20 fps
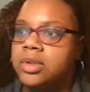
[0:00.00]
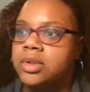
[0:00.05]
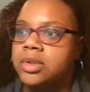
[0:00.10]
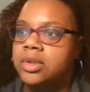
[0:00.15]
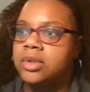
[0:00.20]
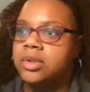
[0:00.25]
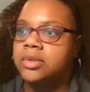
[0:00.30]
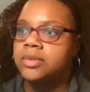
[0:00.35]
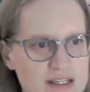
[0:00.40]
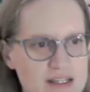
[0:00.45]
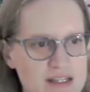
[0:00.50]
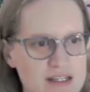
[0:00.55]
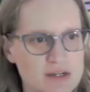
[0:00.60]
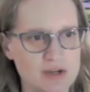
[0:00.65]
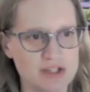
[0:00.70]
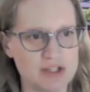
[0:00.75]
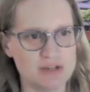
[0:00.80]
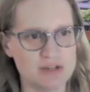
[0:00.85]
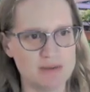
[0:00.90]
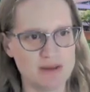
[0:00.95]
And I see a
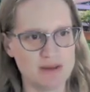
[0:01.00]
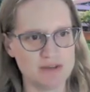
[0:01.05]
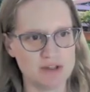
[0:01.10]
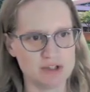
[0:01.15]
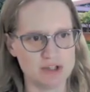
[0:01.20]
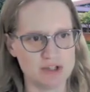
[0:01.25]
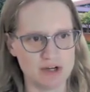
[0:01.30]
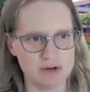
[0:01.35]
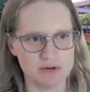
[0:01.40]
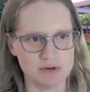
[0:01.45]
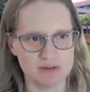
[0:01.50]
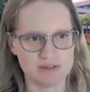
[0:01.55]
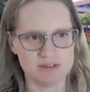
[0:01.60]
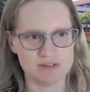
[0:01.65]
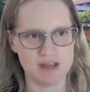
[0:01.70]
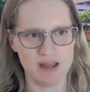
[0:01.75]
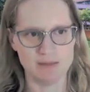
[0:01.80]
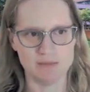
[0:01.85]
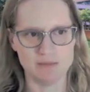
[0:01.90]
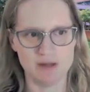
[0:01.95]
question about the general
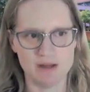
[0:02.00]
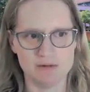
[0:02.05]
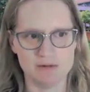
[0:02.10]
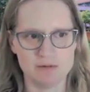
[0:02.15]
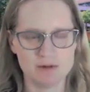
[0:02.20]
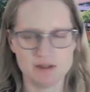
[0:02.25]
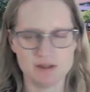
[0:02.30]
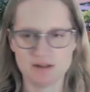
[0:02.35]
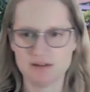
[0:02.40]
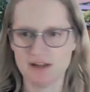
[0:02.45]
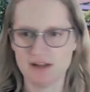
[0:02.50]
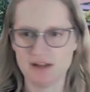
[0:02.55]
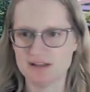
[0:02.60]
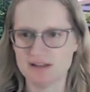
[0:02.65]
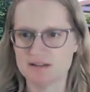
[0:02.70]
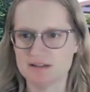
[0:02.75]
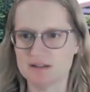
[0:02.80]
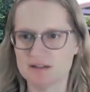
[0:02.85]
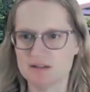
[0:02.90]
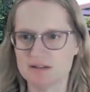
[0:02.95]
timeline for the
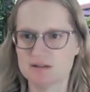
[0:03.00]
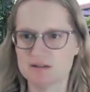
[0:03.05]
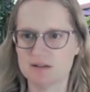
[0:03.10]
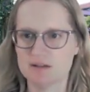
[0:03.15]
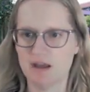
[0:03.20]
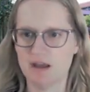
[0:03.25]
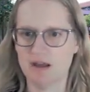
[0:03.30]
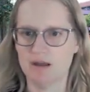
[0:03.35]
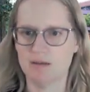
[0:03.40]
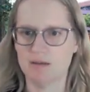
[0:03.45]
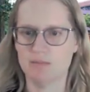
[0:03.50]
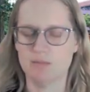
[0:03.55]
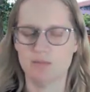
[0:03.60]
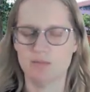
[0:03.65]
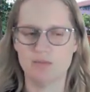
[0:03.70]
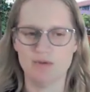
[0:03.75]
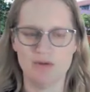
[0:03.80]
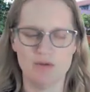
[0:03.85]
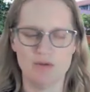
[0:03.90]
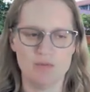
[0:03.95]
classes.
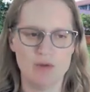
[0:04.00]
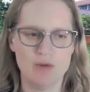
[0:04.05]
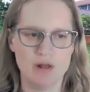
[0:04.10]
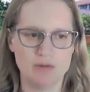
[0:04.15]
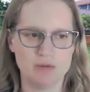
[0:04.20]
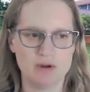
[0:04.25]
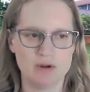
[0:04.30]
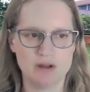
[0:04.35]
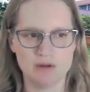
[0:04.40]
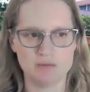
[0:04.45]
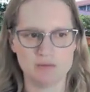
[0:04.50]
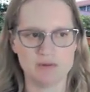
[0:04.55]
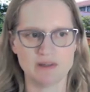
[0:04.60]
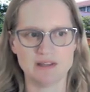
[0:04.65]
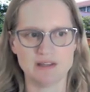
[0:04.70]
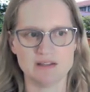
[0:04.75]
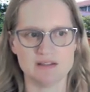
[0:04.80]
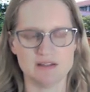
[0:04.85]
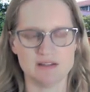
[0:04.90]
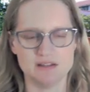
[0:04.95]
While we're going to
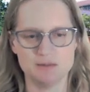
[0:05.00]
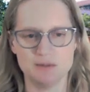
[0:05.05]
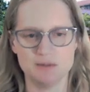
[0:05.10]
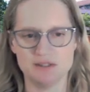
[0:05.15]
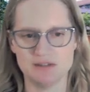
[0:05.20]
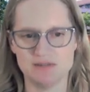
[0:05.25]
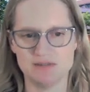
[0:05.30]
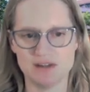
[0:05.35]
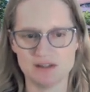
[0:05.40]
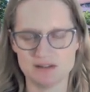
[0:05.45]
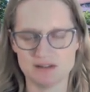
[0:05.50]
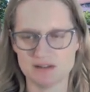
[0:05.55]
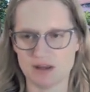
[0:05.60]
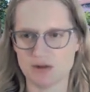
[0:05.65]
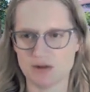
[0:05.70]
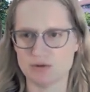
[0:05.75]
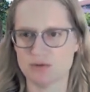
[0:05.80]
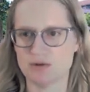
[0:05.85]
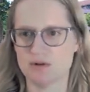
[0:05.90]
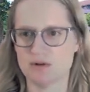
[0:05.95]
release the specific
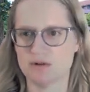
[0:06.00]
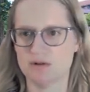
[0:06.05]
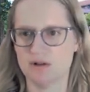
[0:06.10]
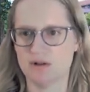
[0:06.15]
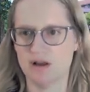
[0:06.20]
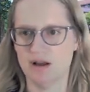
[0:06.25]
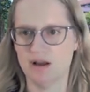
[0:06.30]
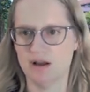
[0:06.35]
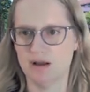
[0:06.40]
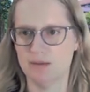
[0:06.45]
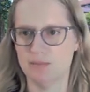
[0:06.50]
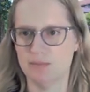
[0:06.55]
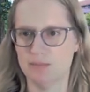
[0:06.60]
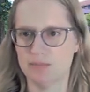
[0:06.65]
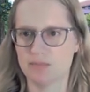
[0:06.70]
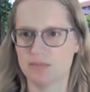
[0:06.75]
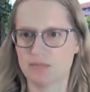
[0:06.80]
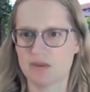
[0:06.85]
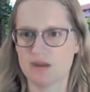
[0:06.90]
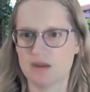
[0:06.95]
schedule
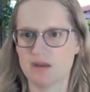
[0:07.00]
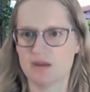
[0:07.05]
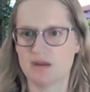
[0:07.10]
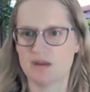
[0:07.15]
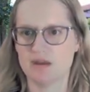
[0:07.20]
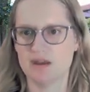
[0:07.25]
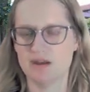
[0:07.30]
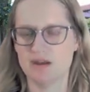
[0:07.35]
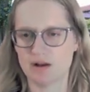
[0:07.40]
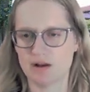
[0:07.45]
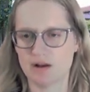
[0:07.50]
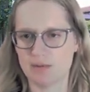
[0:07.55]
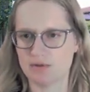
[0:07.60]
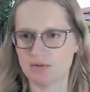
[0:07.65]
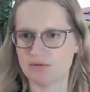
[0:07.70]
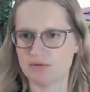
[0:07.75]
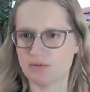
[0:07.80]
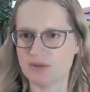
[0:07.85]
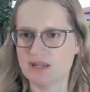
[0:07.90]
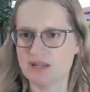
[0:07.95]
in a couple
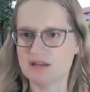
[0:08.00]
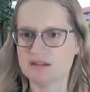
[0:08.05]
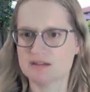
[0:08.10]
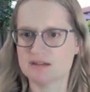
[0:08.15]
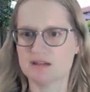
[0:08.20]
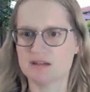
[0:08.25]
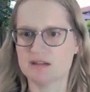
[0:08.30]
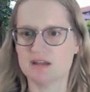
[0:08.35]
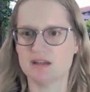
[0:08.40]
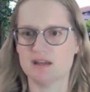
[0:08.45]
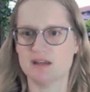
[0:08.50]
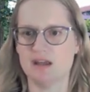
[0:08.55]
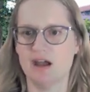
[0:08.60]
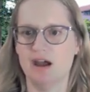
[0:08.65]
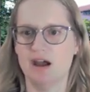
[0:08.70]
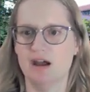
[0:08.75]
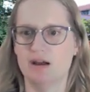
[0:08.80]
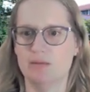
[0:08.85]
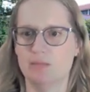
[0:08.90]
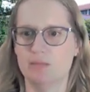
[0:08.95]
of weeks,
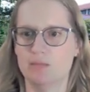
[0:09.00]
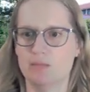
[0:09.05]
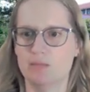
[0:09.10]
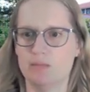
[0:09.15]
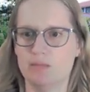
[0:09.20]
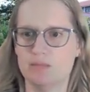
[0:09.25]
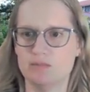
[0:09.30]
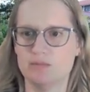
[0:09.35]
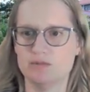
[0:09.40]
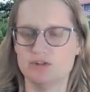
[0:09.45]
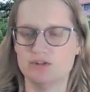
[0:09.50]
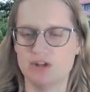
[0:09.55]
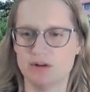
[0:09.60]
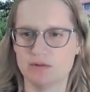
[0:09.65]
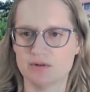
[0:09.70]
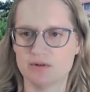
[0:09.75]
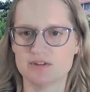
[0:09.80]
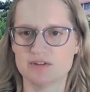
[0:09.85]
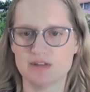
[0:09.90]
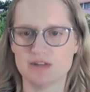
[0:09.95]
the
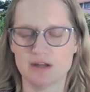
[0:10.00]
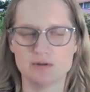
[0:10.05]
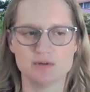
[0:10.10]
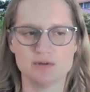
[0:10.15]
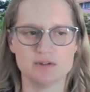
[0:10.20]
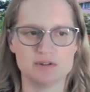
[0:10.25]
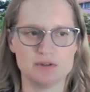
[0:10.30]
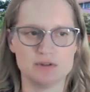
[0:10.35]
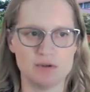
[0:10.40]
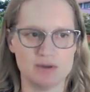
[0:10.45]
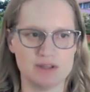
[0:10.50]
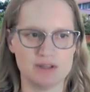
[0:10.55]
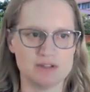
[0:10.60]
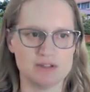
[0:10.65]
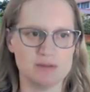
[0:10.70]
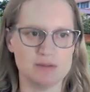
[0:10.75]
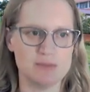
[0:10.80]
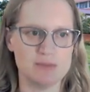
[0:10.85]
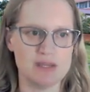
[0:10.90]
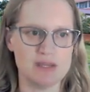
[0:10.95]
general schedule is going
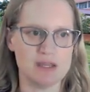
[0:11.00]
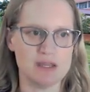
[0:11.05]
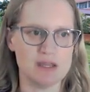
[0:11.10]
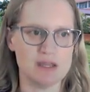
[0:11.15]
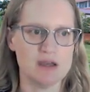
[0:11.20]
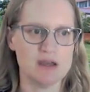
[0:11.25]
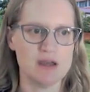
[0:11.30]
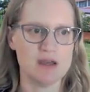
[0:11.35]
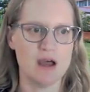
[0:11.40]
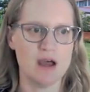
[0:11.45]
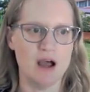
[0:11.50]
to be